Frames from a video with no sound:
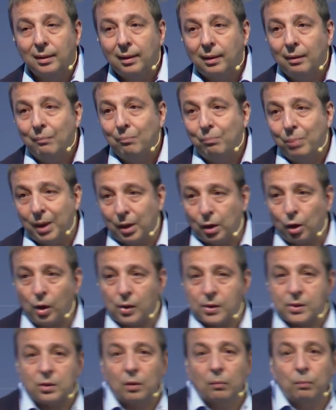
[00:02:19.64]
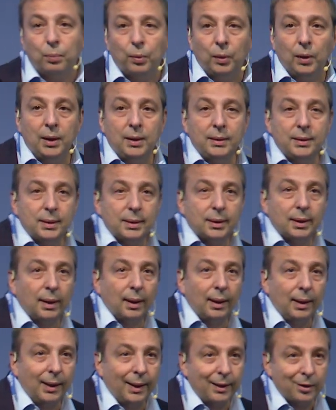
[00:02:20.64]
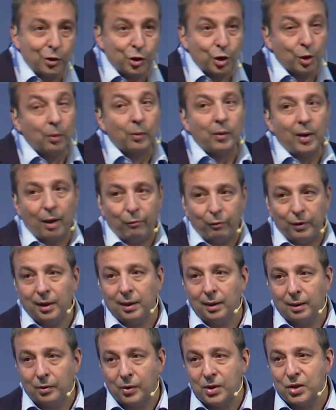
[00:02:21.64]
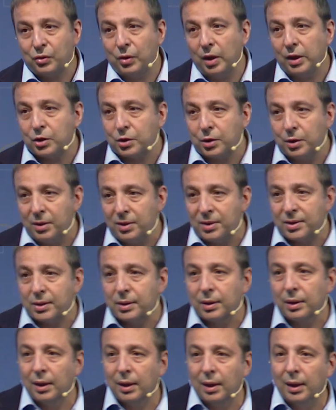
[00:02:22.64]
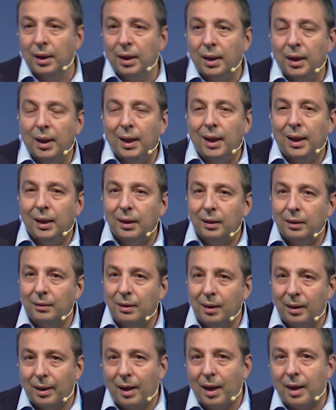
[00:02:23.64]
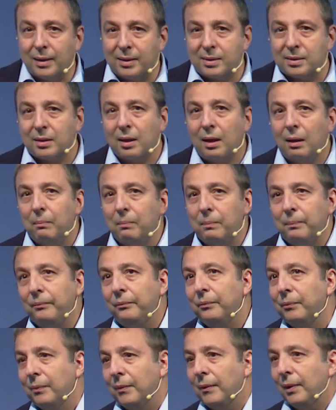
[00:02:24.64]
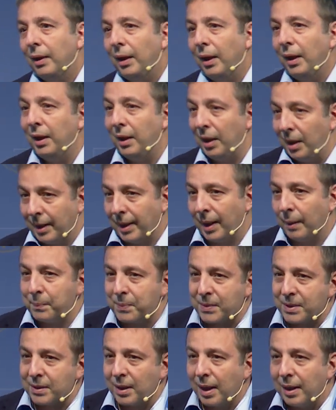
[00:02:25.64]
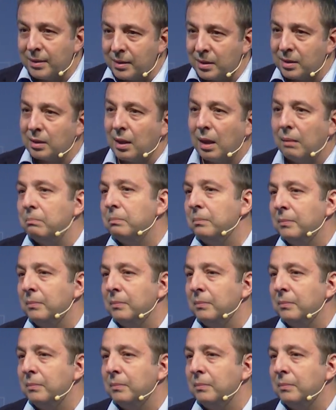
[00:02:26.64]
because of political and geographical restrictions, there are some hiccups and some